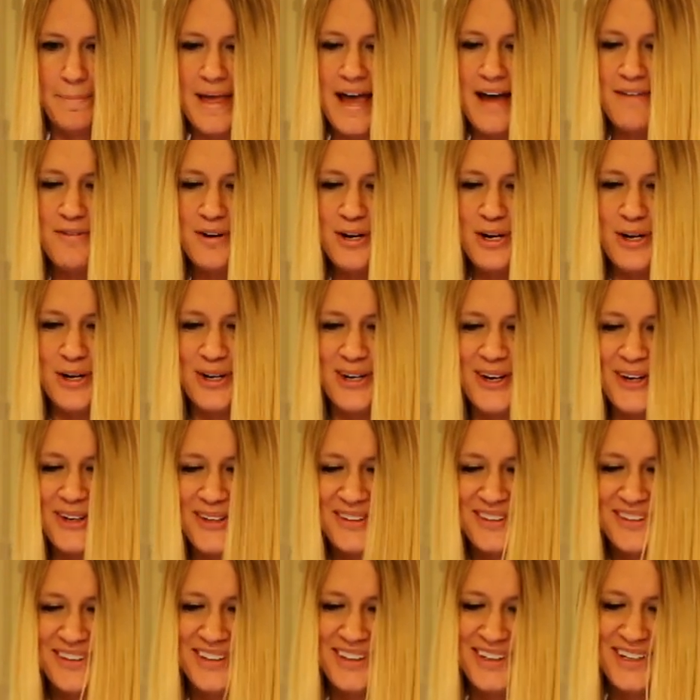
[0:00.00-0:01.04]
Have a look.
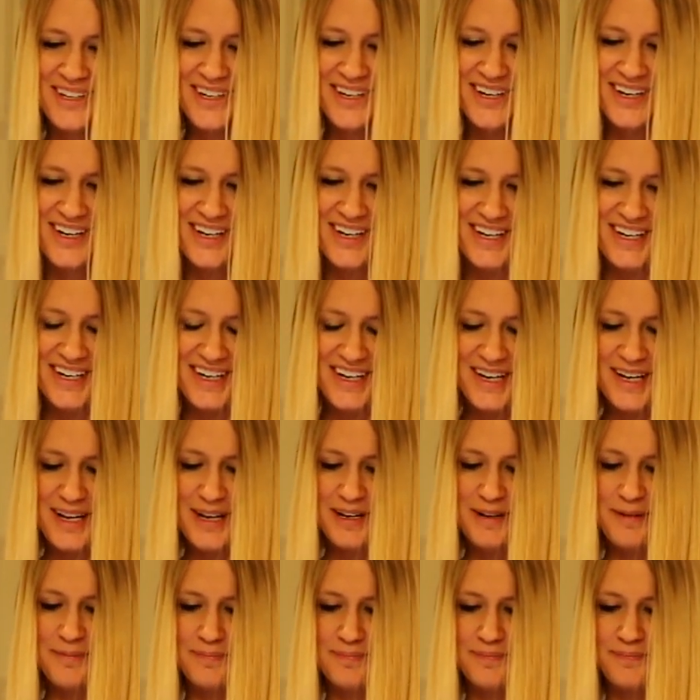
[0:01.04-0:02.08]

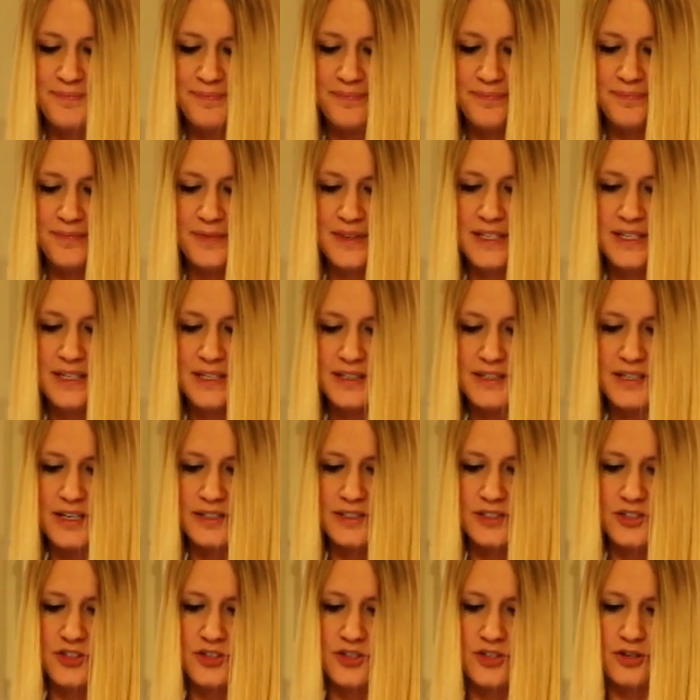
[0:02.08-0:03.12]
Um,
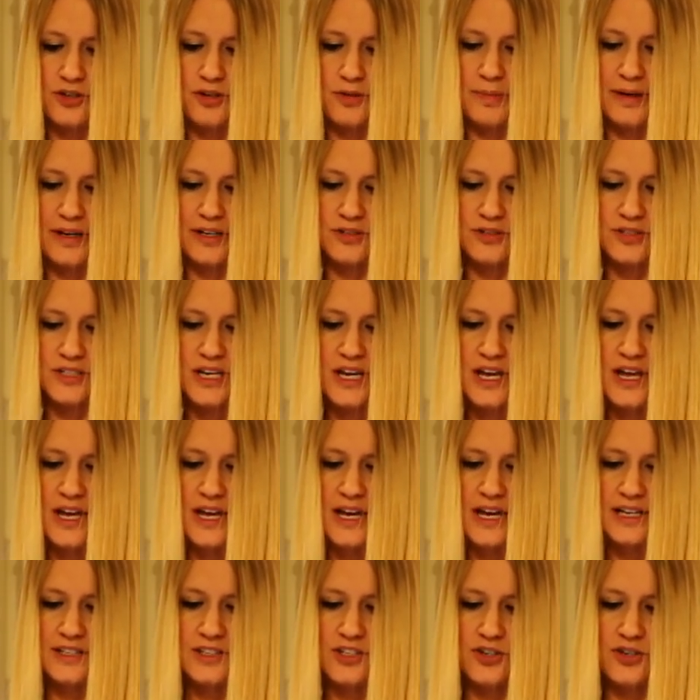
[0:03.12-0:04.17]
sausages are called bangers.
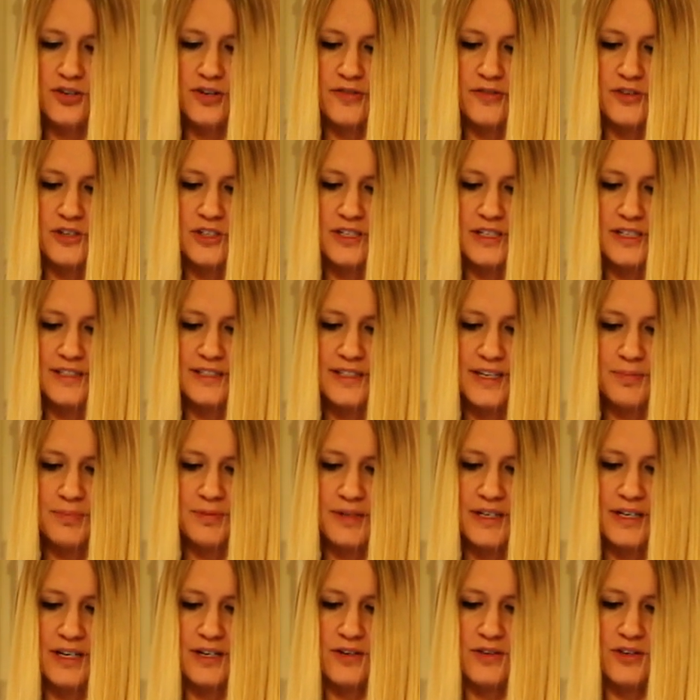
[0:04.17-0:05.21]
It's a universally
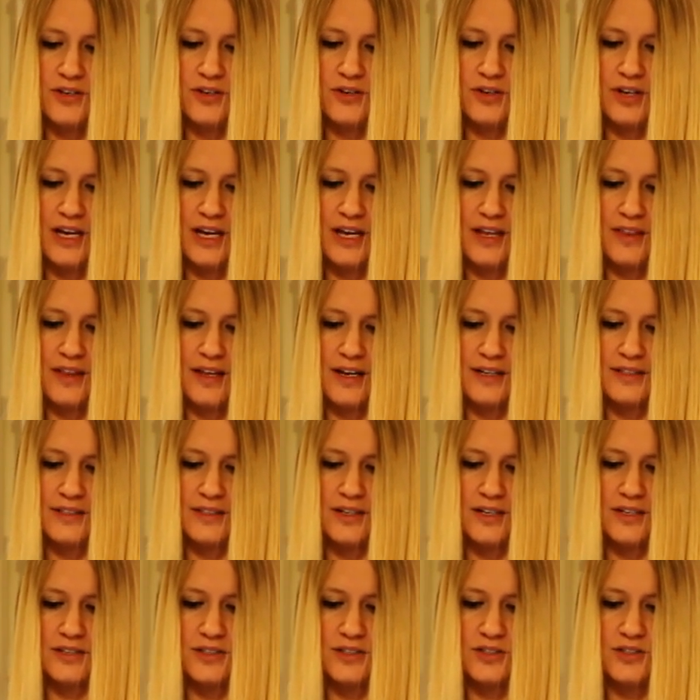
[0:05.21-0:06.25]
accepted here in the UK that a
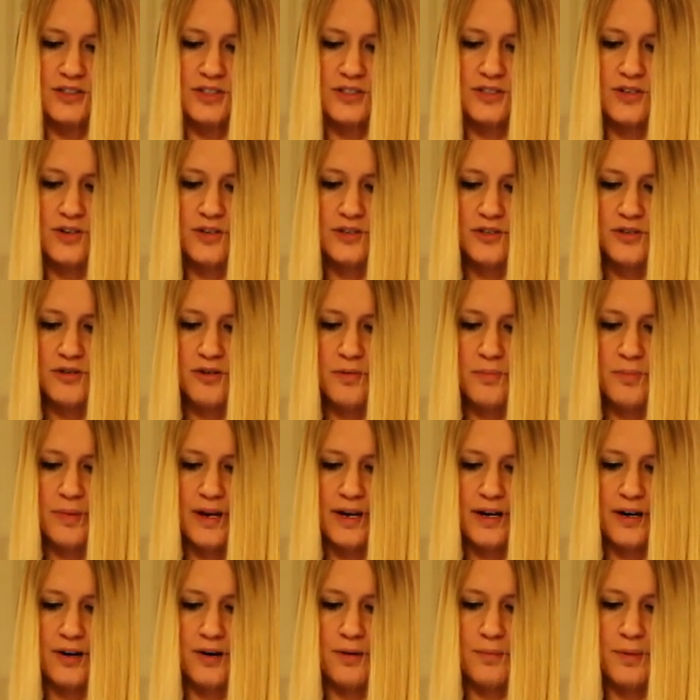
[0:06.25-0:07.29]
sausage is also a
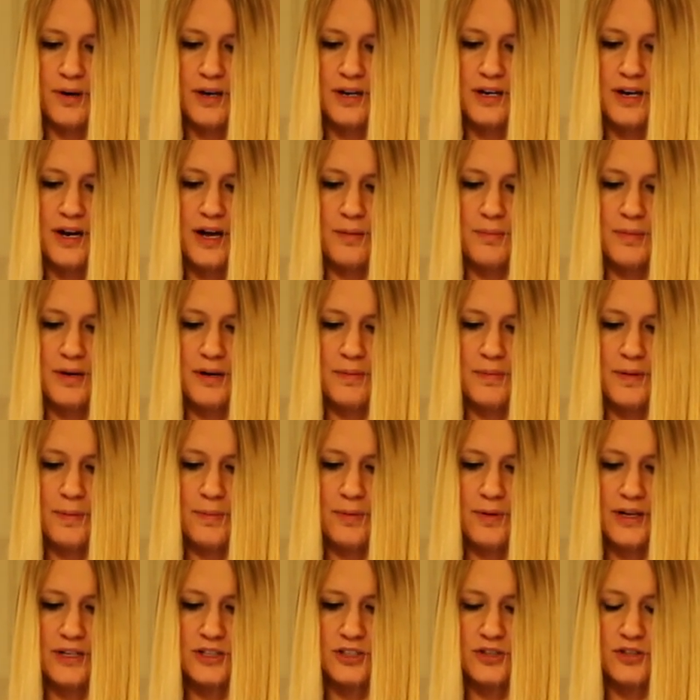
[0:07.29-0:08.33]
banger, but not many
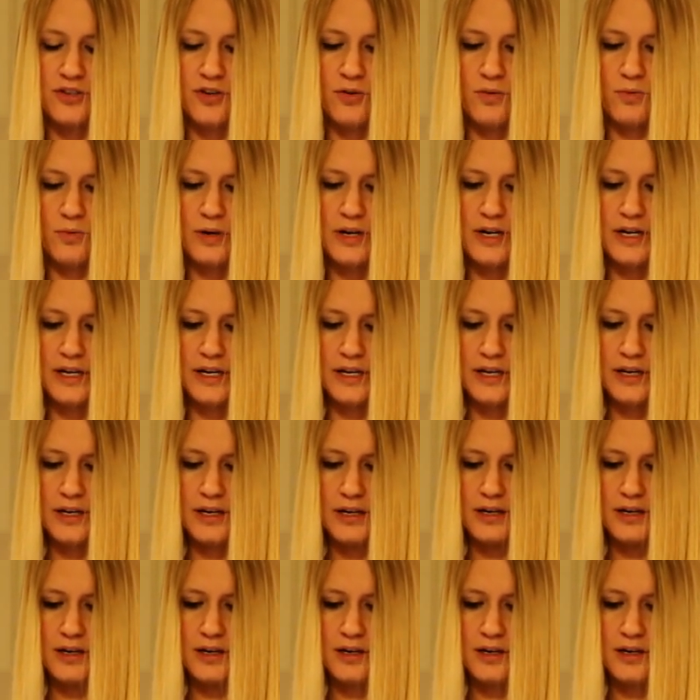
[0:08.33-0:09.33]
people actually know why.